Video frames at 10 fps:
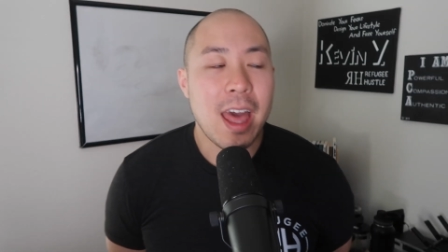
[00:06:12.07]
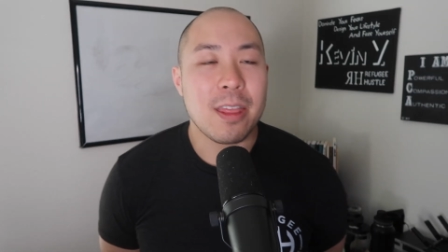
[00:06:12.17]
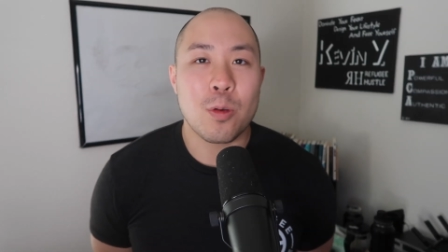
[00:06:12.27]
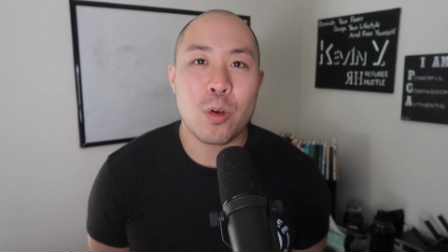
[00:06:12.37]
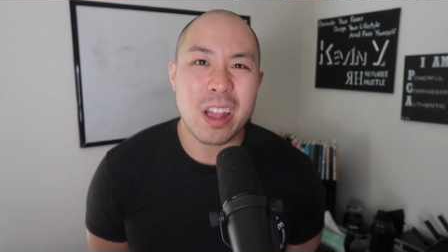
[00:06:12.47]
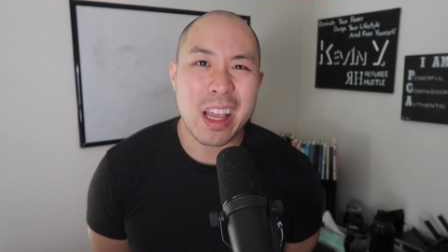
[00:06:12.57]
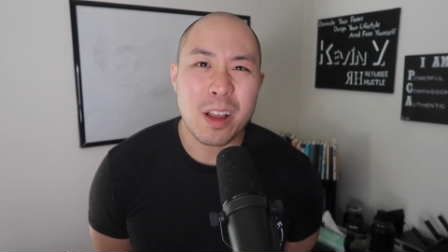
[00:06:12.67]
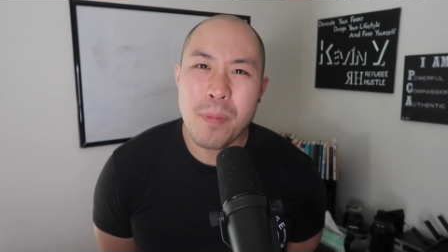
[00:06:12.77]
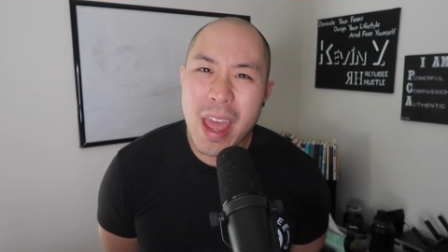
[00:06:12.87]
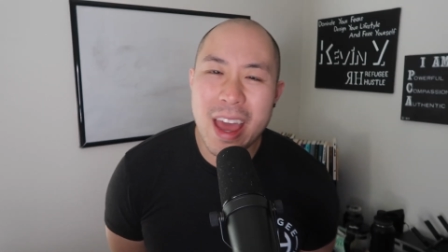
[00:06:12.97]
And then we're
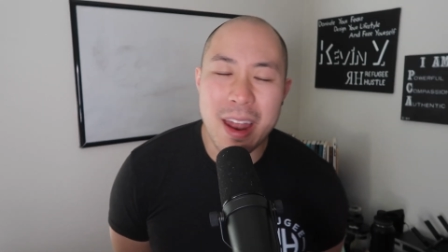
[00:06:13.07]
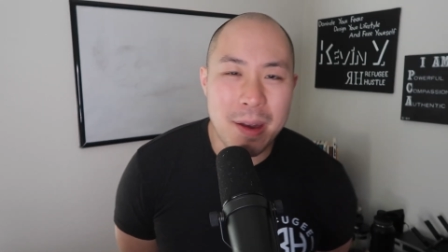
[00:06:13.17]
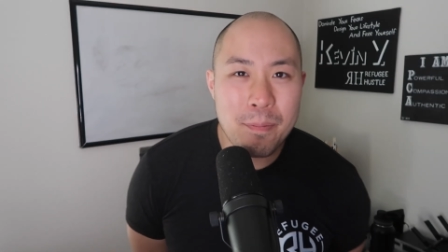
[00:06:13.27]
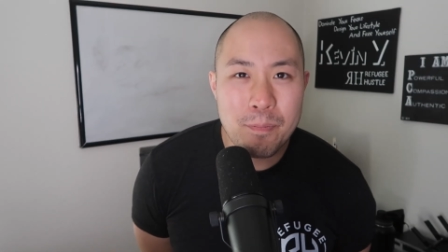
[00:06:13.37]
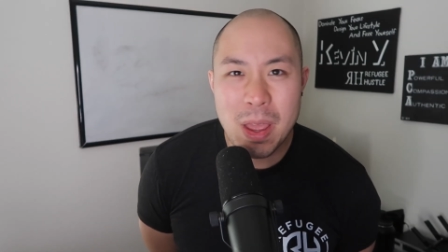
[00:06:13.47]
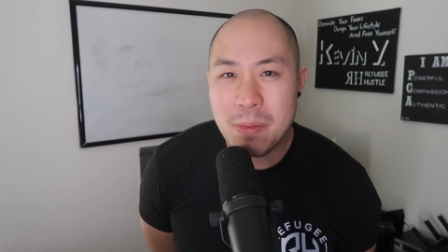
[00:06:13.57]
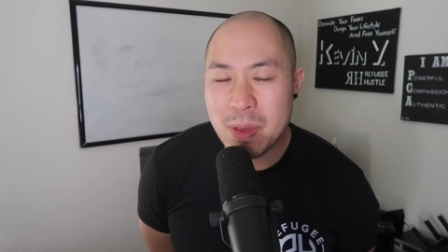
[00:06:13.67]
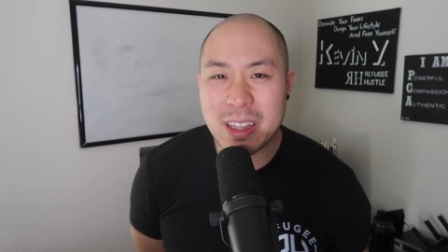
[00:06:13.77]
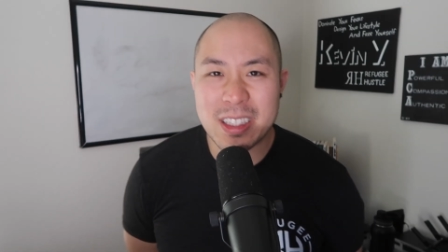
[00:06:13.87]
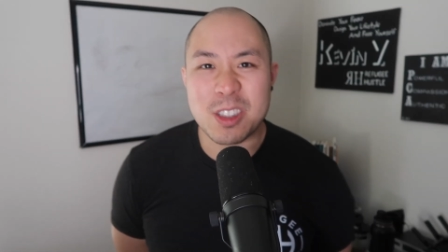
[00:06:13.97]
like, man,
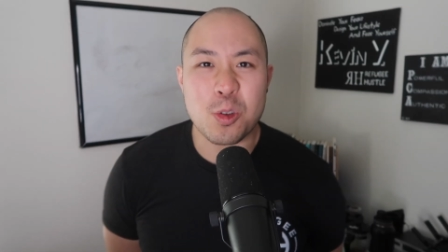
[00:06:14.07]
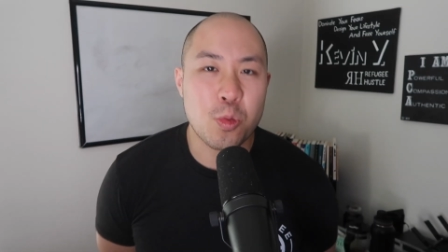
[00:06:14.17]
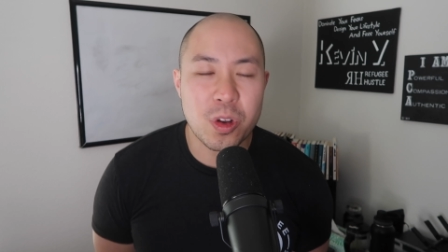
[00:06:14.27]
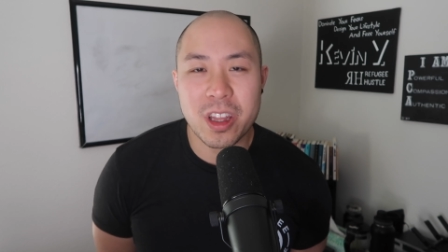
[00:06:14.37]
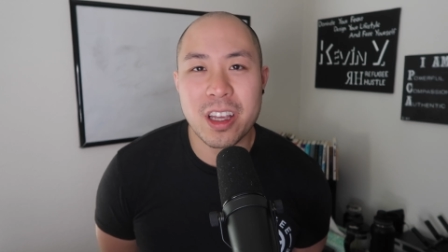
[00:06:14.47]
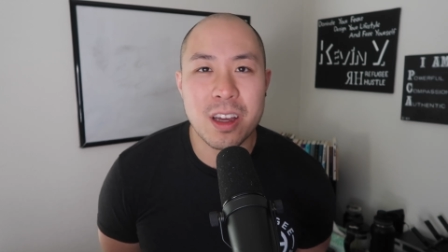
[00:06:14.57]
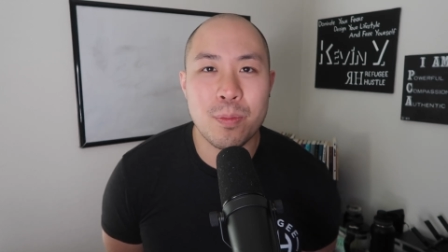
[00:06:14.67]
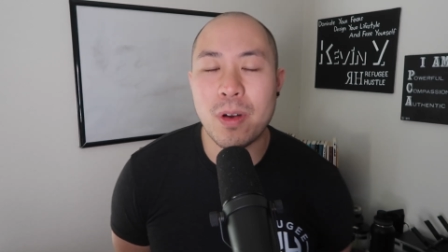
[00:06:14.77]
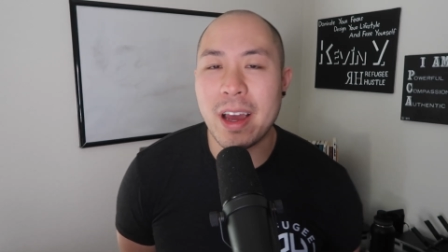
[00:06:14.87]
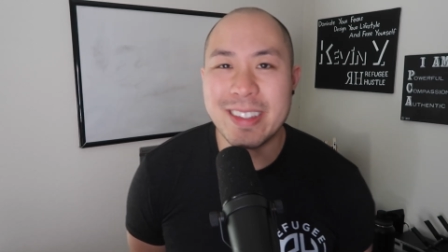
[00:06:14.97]
maybe this is a really
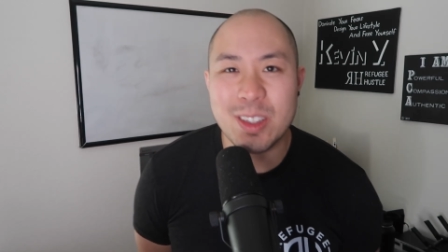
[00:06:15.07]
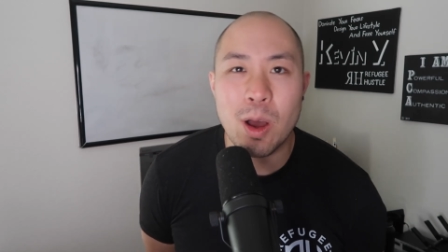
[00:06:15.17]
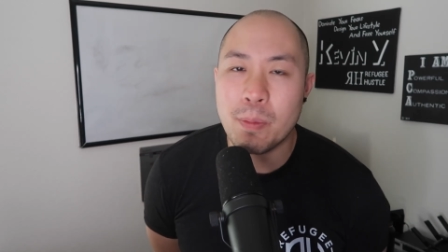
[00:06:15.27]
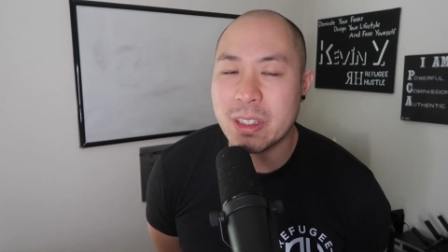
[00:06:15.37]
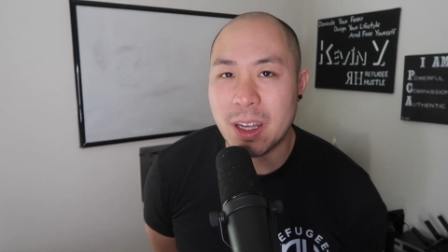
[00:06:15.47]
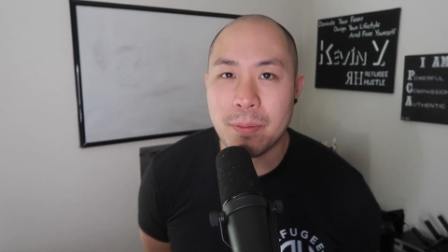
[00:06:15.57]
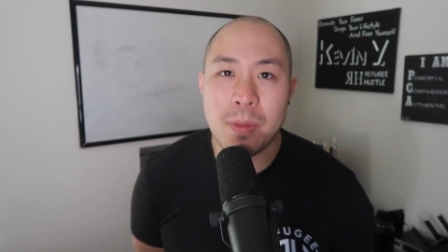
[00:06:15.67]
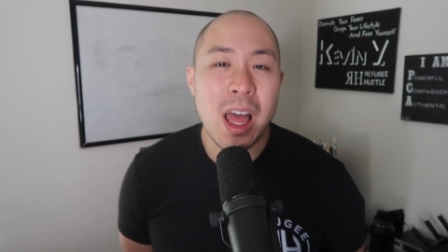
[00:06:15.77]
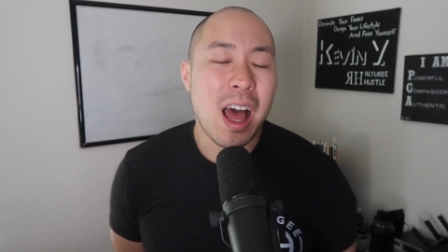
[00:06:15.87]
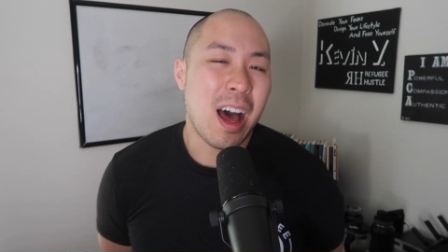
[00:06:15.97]
good price, so I'm gonna
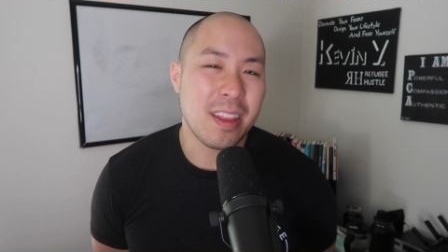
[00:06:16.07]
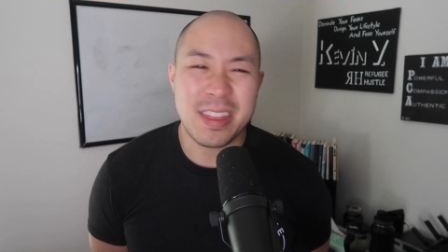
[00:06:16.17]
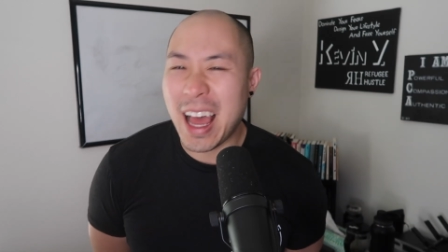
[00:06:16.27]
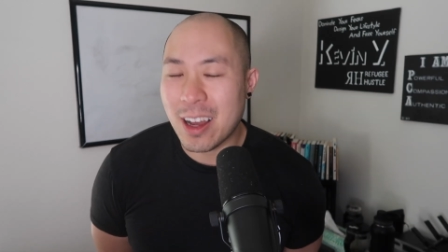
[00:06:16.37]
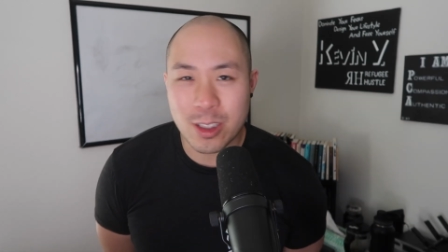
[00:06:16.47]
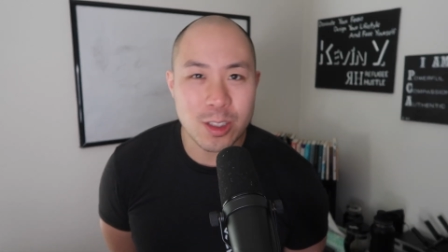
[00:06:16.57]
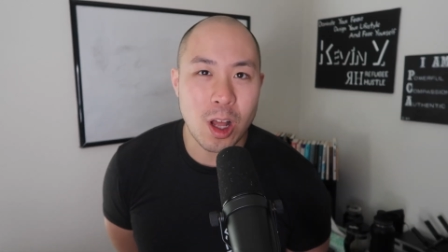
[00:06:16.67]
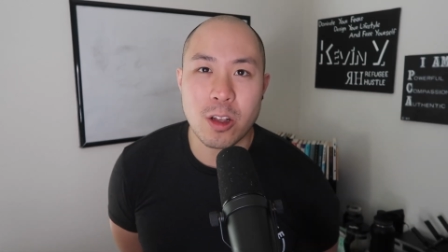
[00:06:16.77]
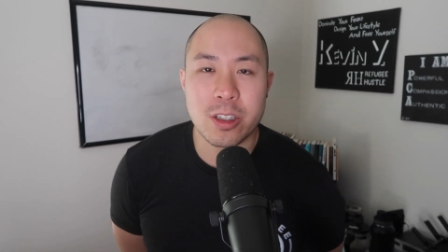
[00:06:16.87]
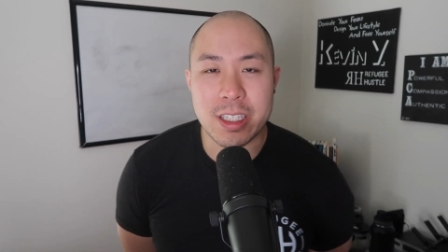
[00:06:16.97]
dump
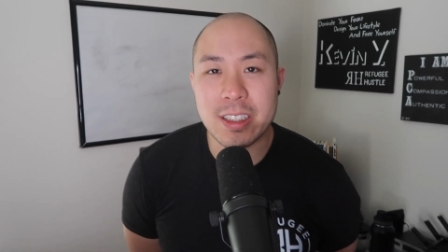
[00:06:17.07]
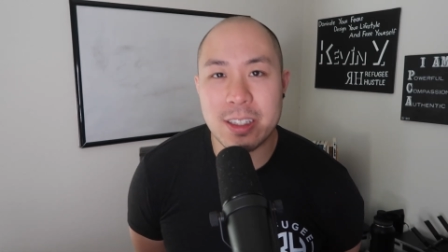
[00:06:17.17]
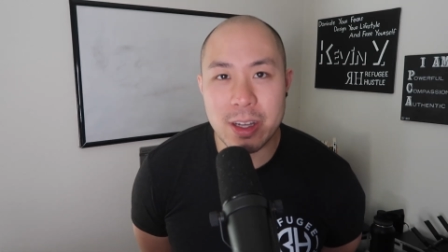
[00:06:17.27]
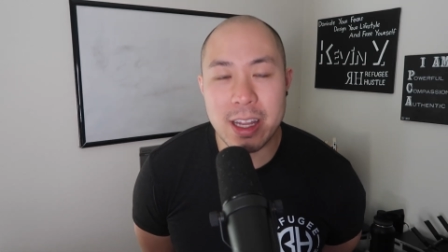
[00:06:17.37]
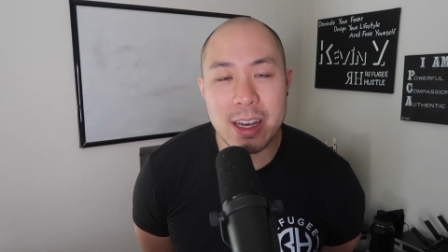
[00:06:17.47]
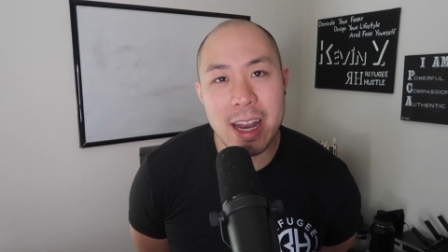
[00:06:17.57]
$1,000 into it.